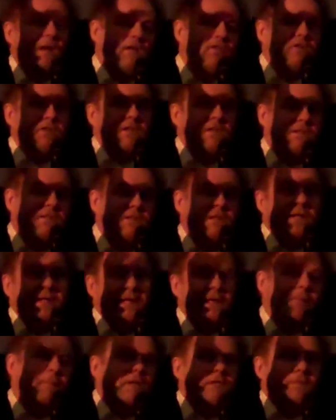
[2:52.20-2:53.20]
a fashionista
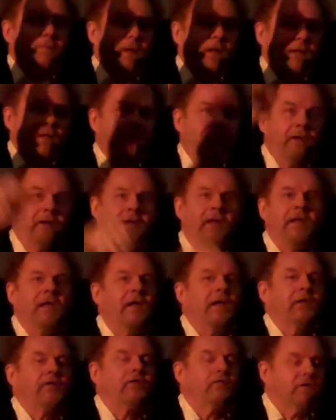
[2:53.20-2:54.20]
image maker.
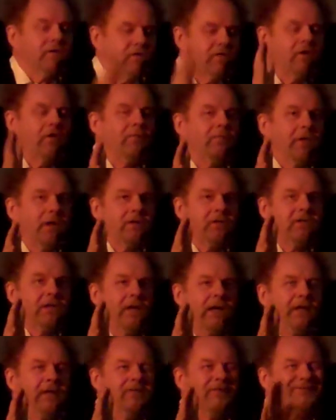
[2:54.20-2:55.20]
There is so
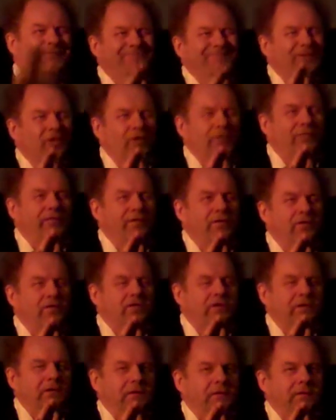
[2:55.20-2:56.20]
much kind of
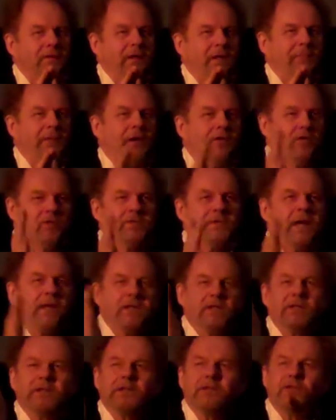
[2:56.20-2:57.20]
confusion about who's
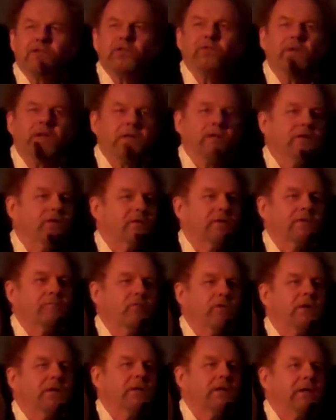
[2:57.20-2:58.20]
actually doing the
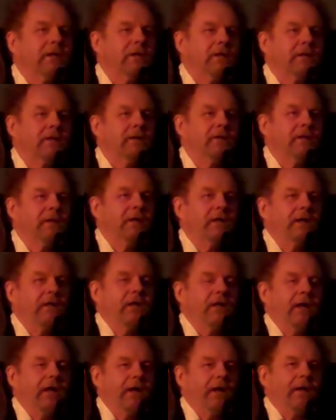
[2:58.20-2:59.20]
good work here.
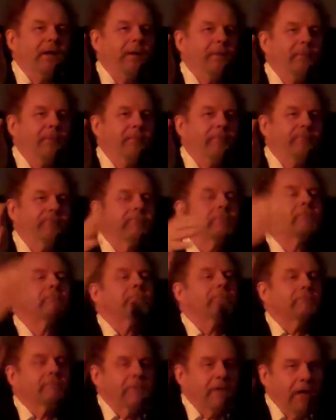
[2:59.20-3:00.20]
Um,
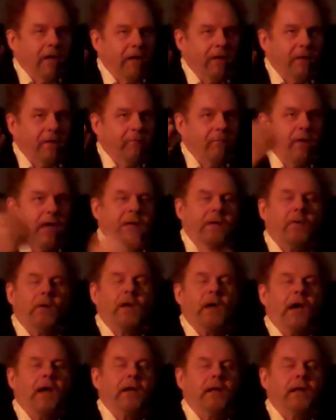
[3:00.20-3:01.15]
uh, anyway,